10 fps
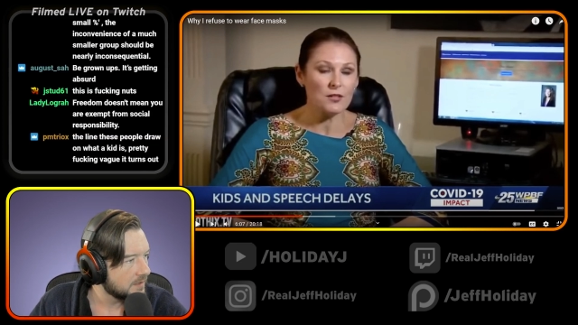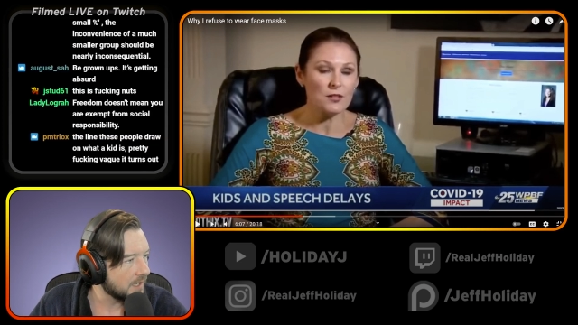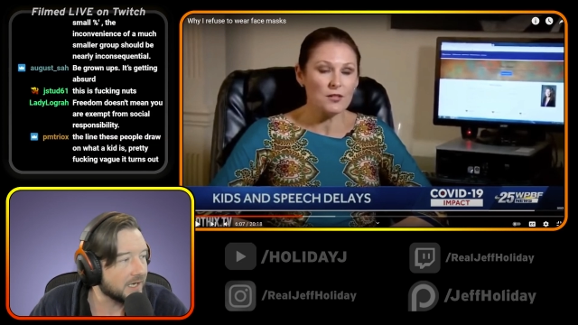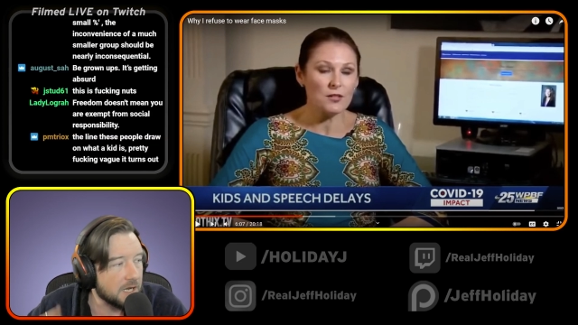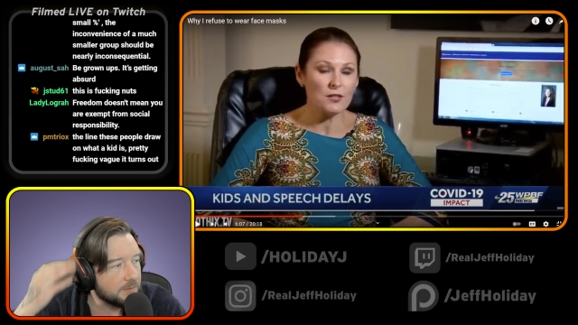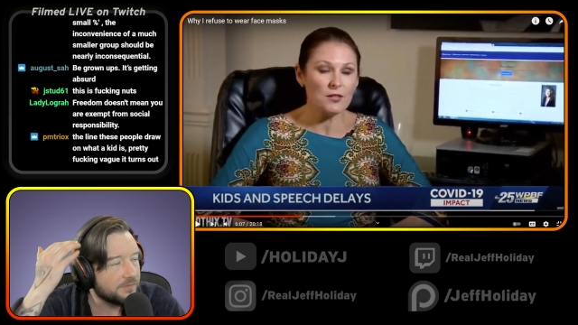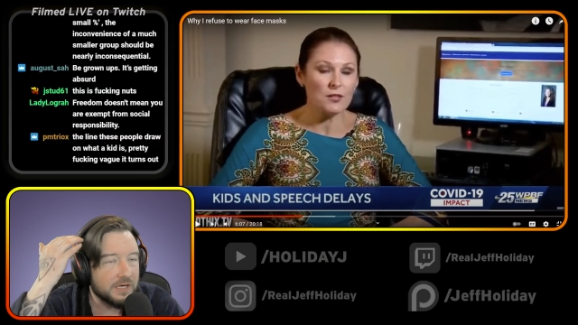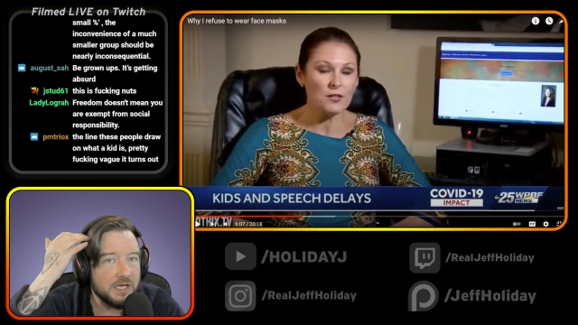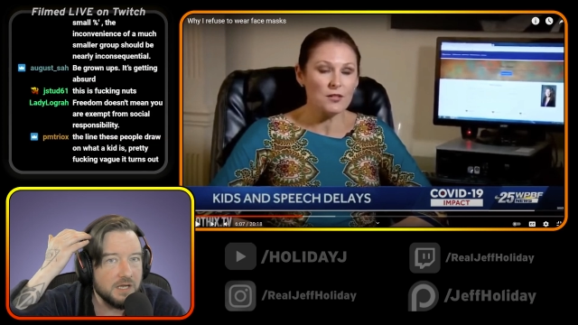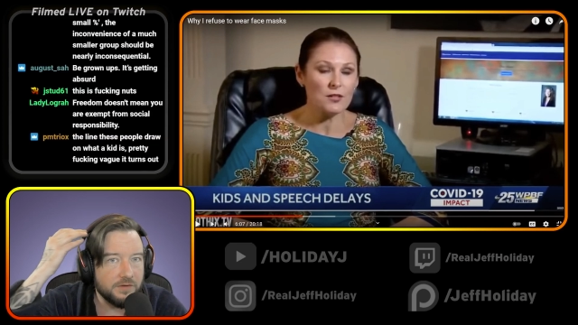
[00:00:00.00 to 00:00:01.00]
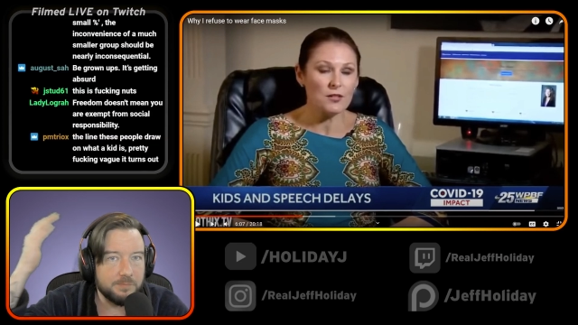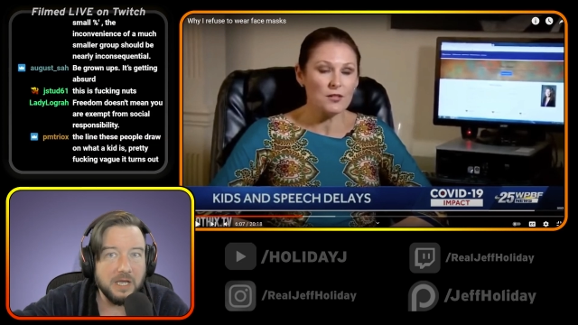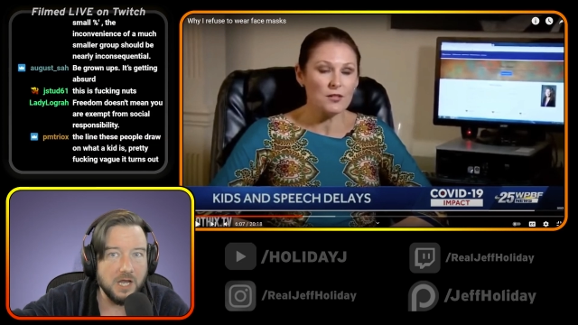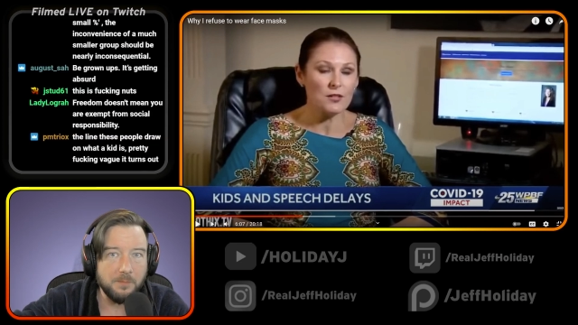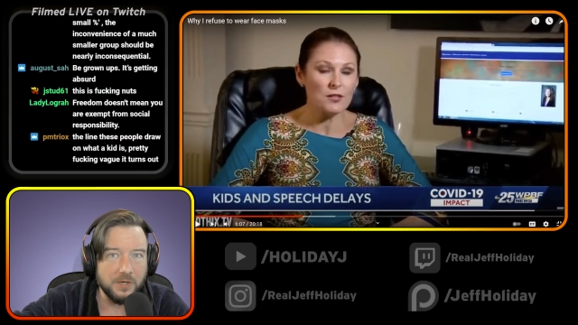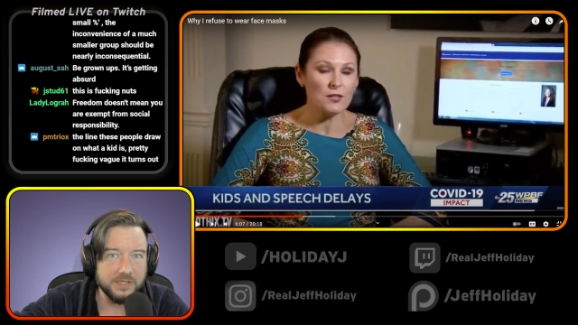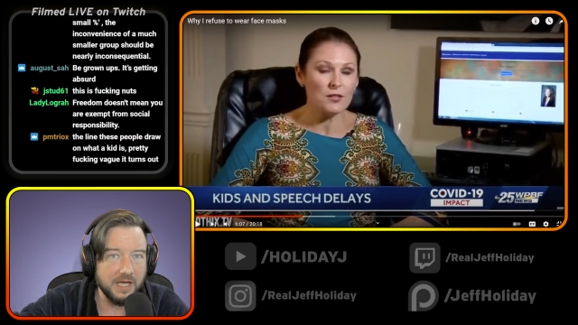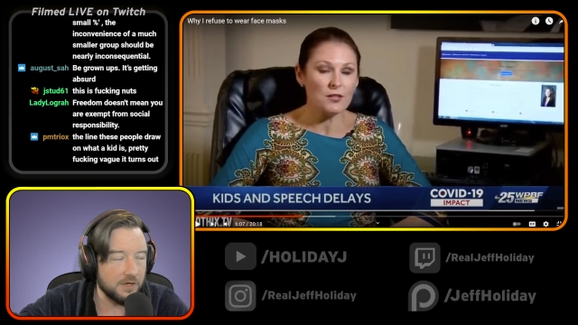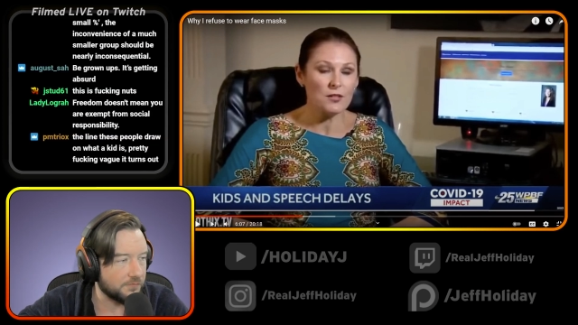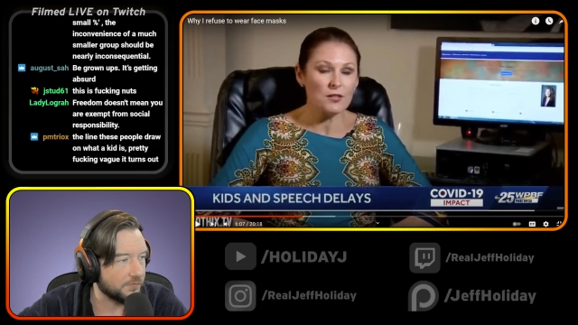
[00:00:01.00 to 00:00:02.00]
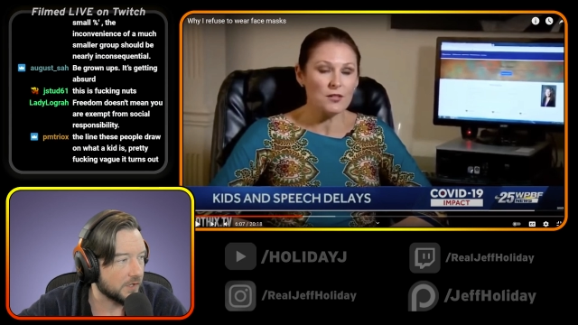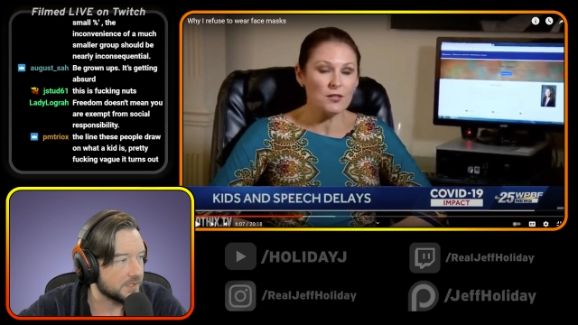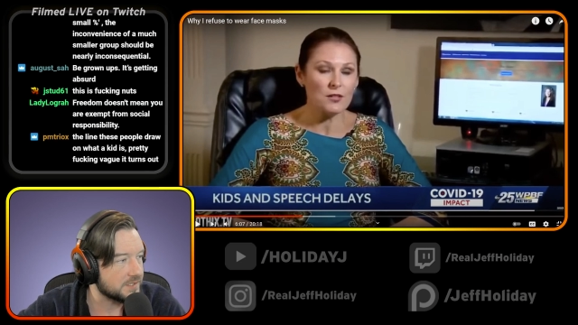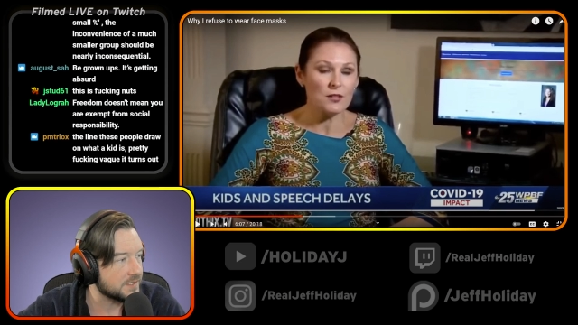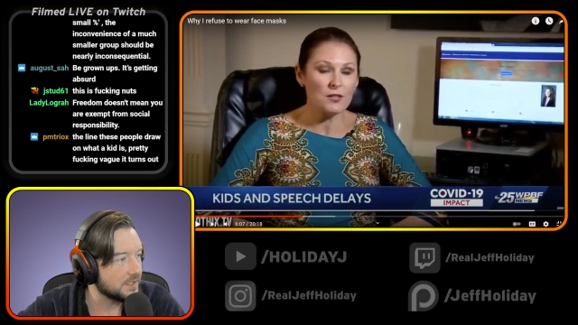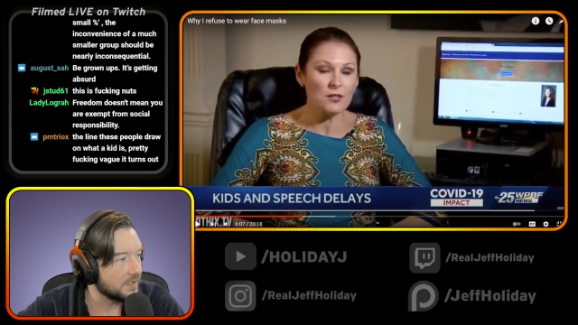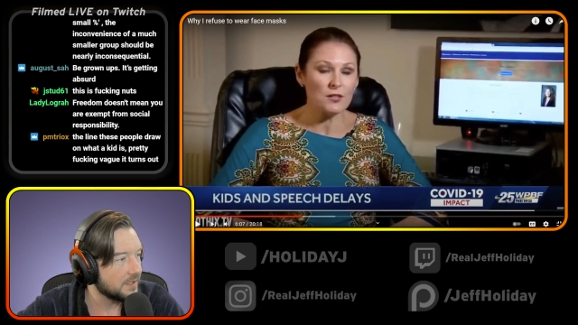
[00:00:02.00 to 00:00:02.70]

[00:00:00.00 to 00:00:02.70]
Speaker 1: I can't believe I didn't even pick up on that at first.